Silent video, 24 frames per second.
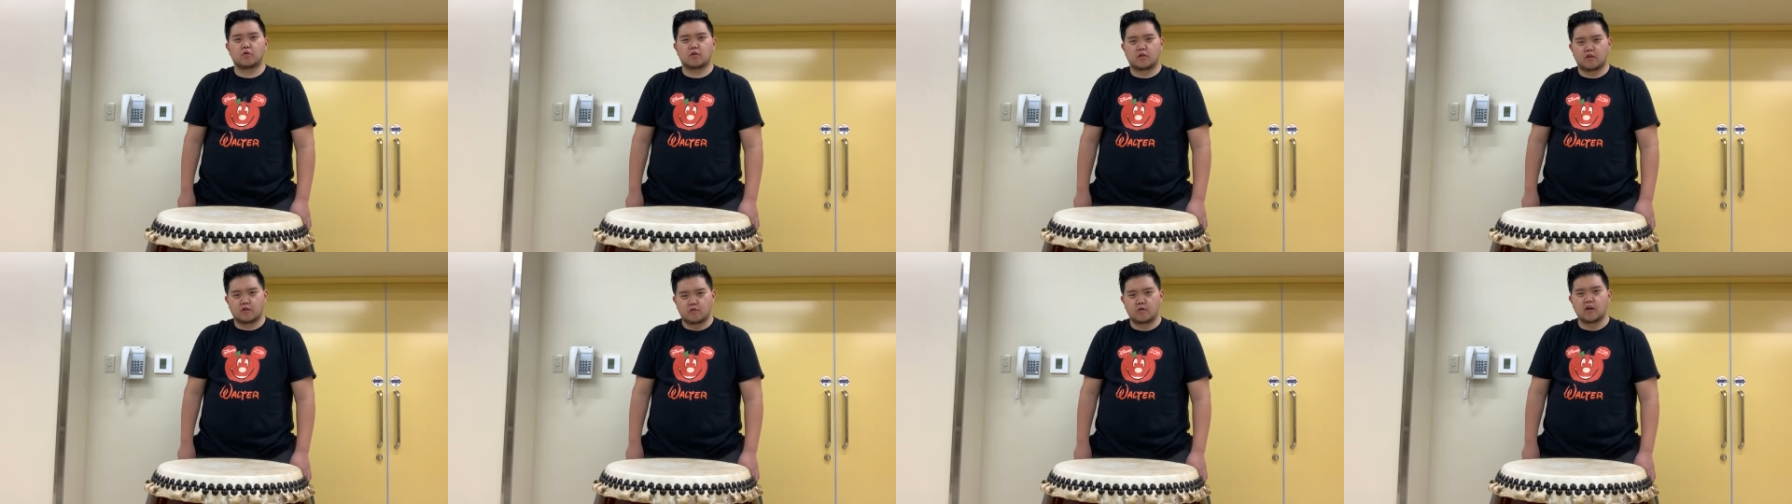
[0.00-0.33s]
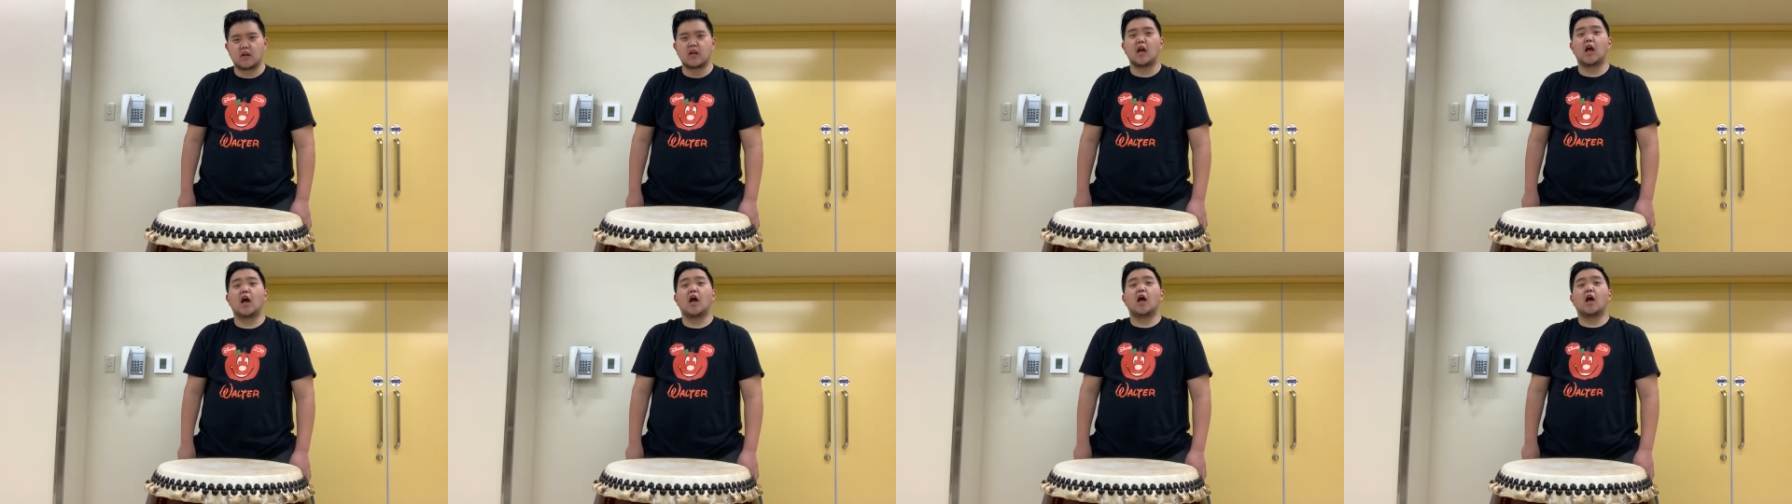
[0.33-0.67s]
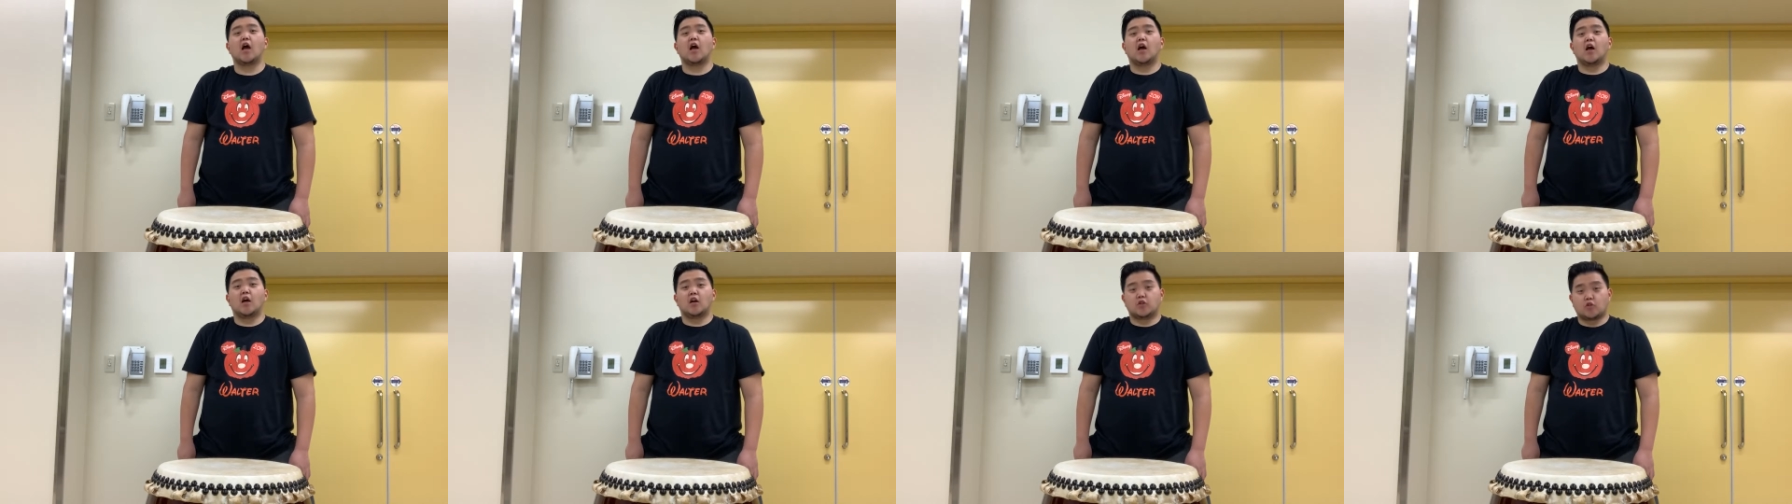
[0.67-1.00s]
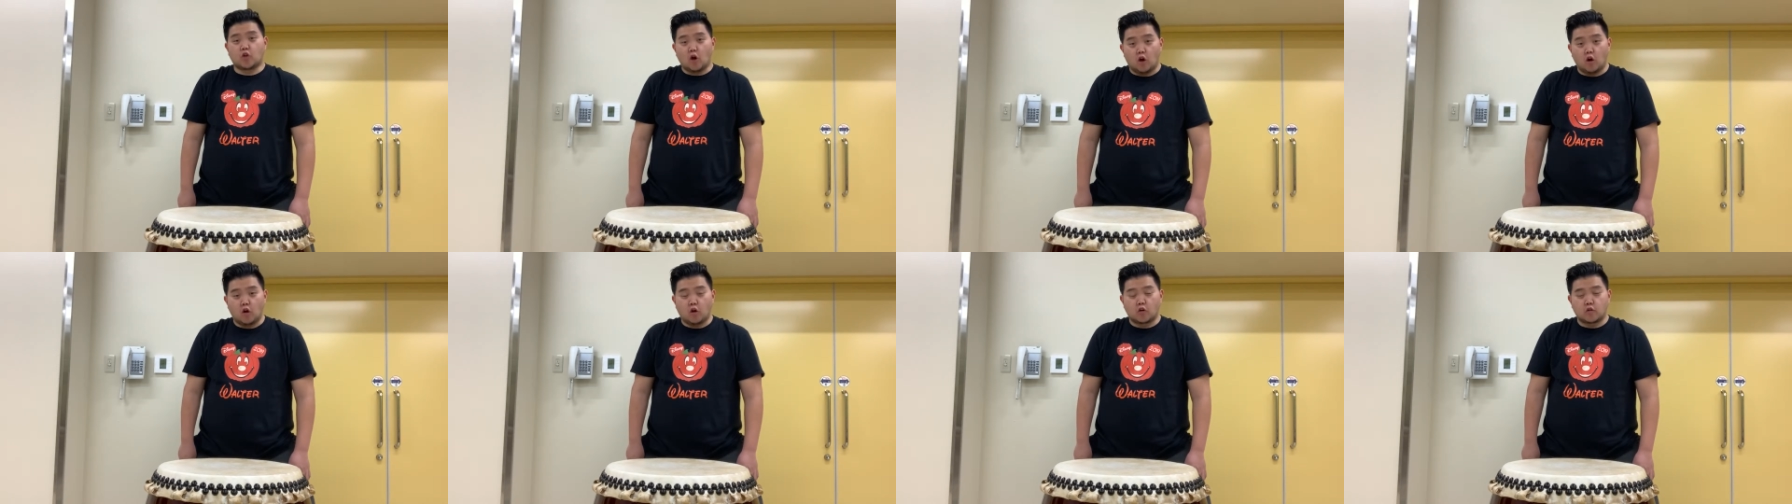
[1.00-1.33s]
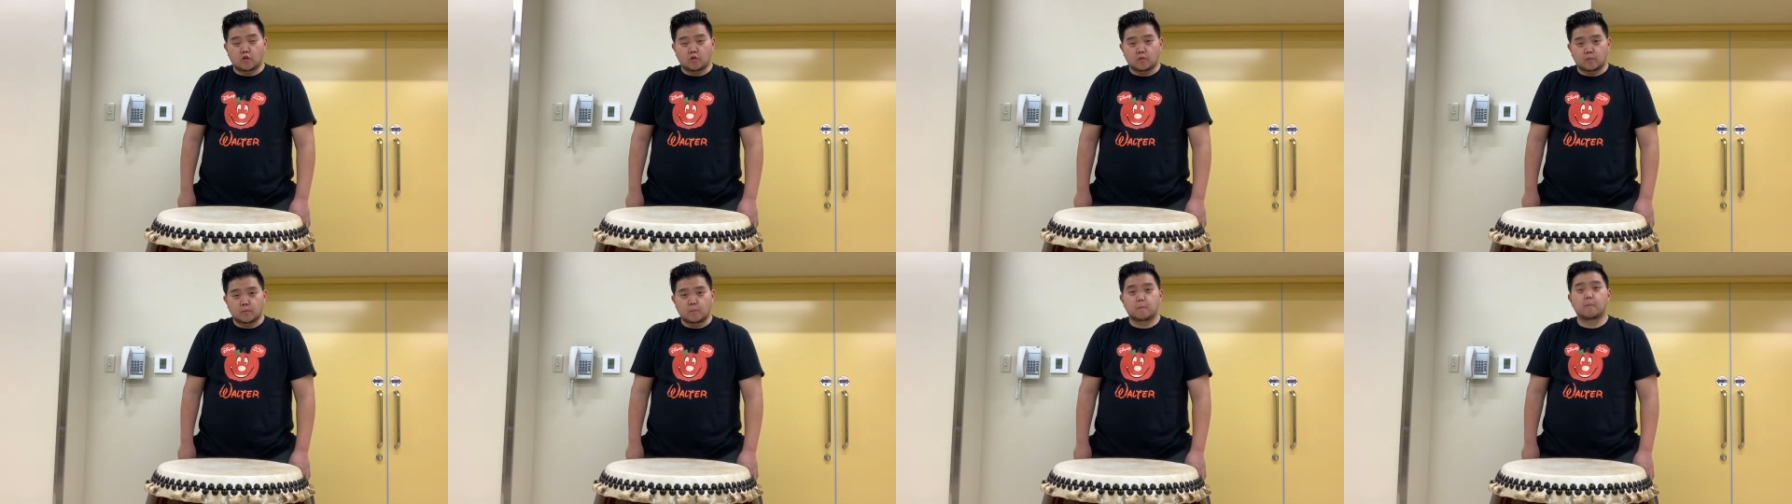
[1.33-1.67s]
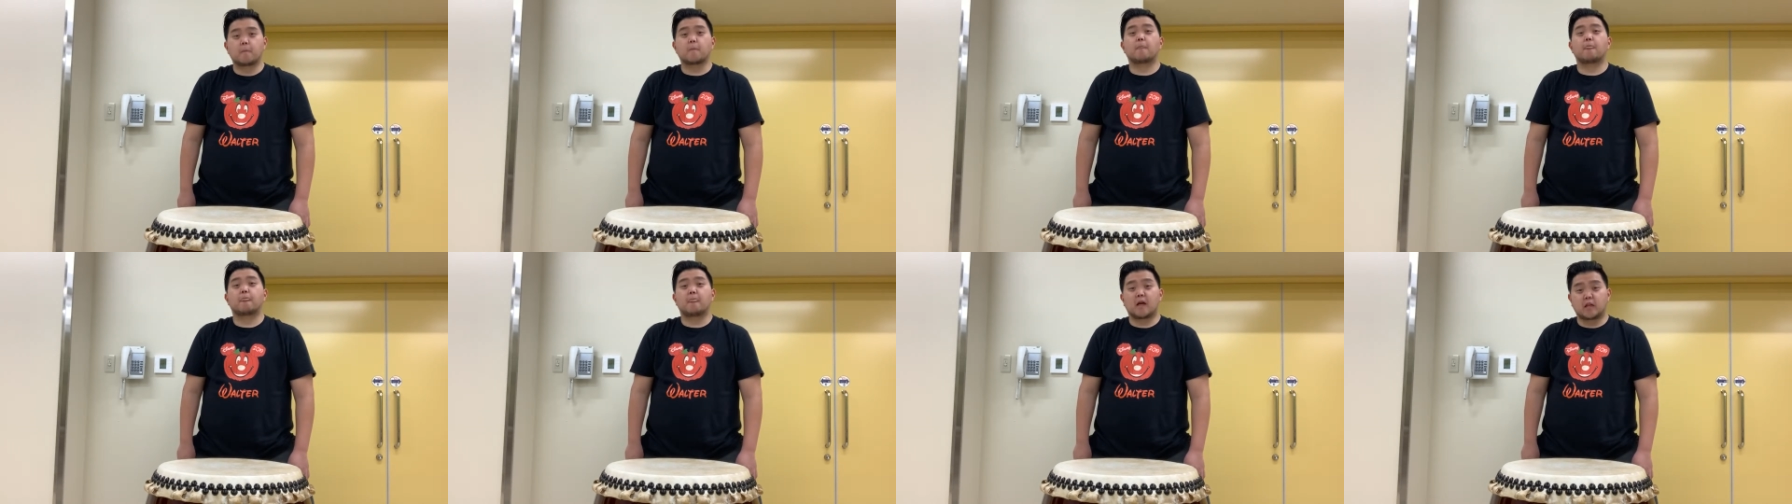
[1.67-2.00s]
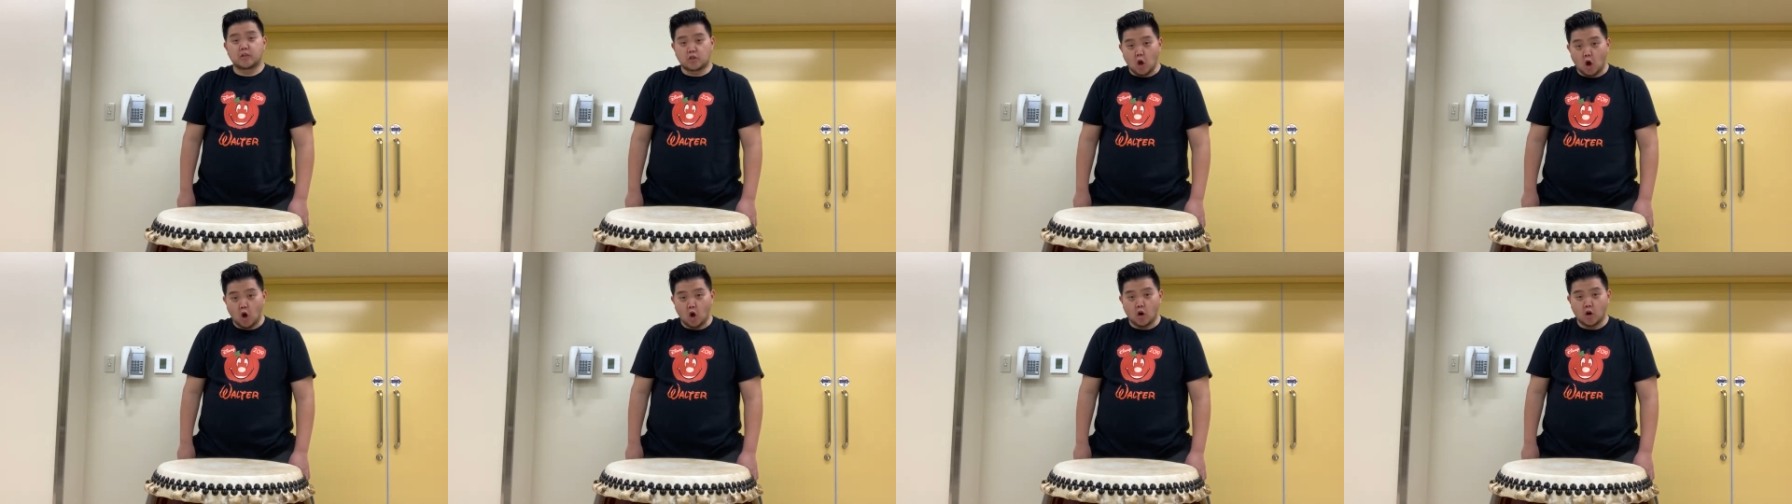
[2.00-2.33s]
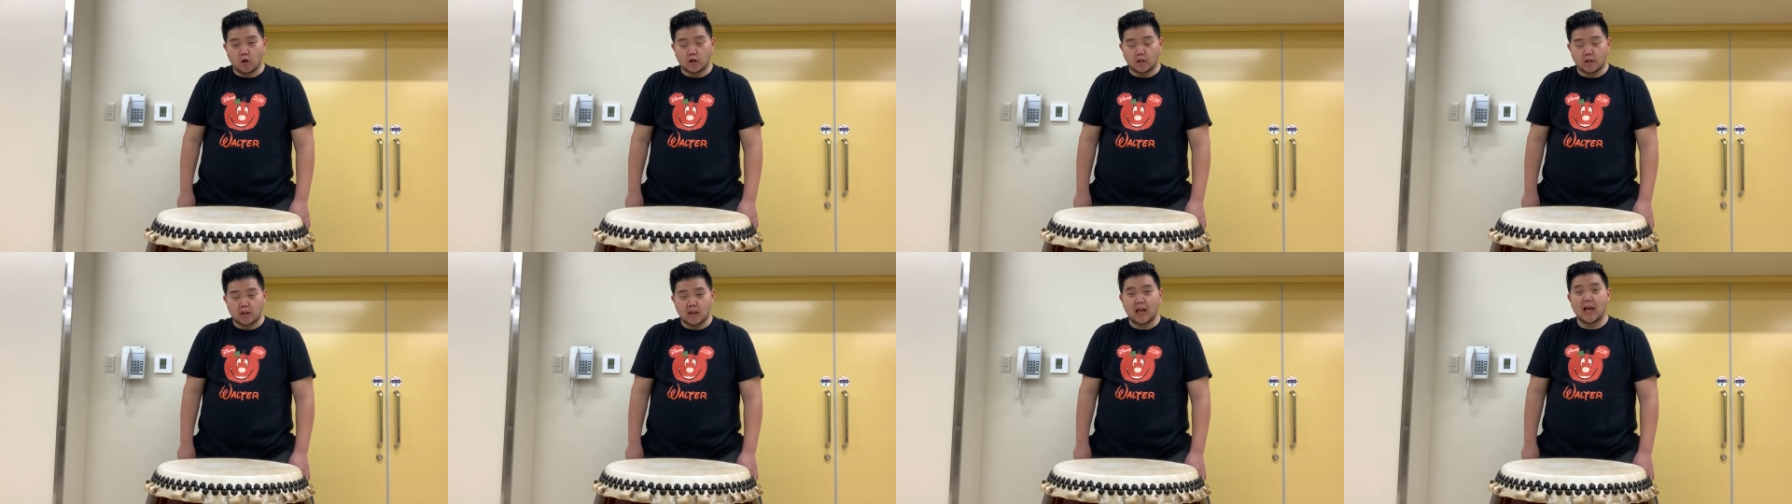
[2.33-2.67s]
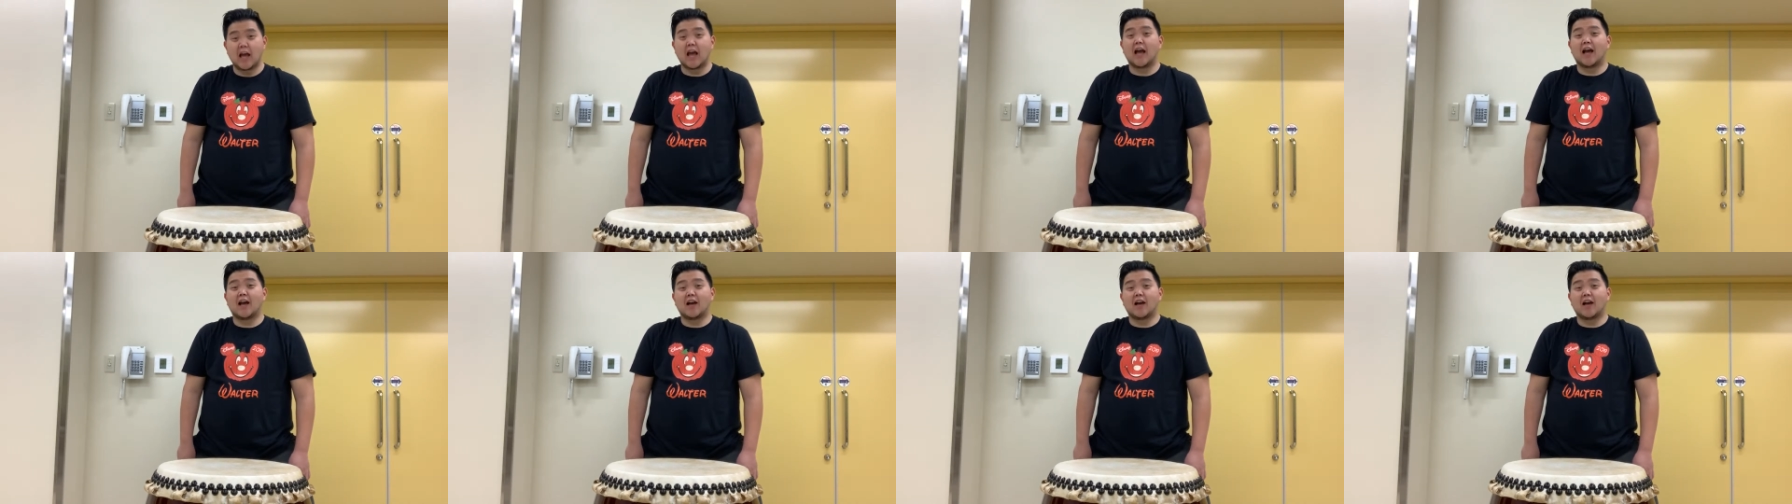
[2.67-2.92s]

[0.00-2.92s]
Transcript: 3. Don, don,